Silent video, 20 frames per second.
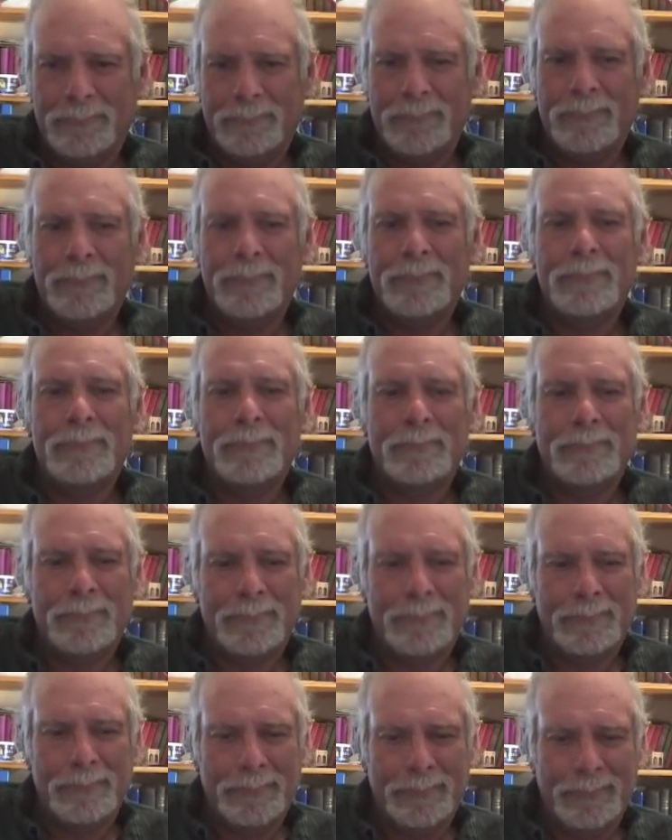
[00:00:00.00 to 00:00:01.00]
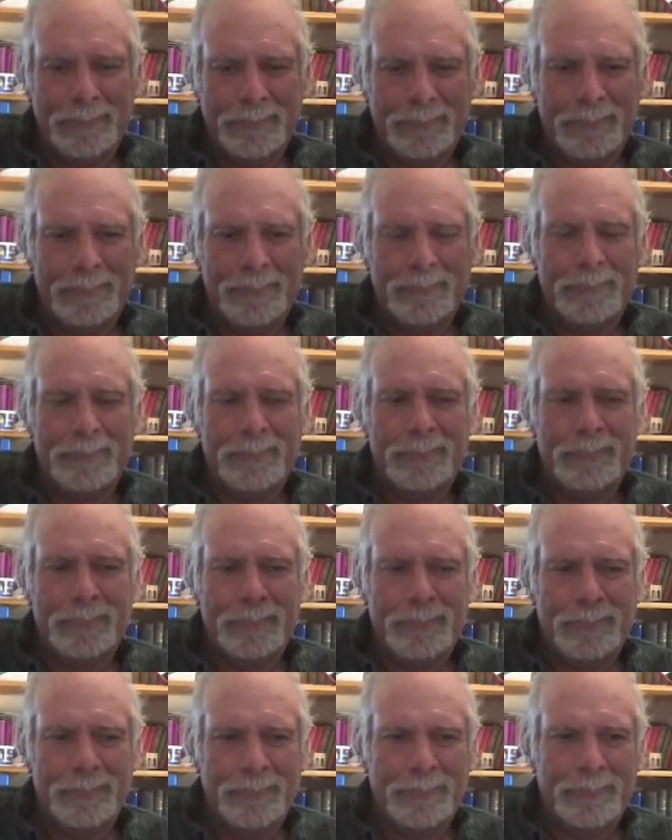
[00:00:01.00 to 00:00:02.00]

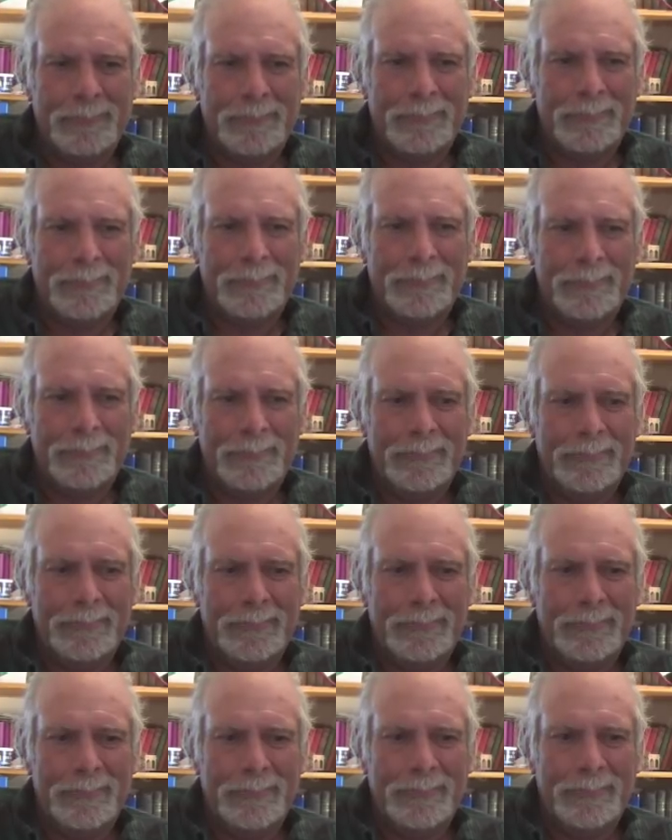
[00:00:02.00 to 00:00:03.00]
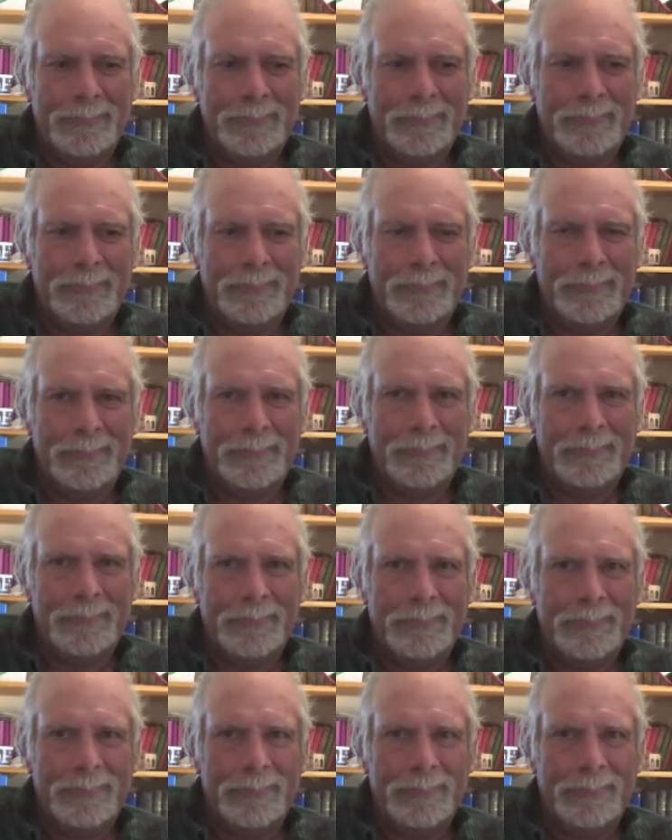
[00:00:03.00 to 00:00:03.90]
(silent)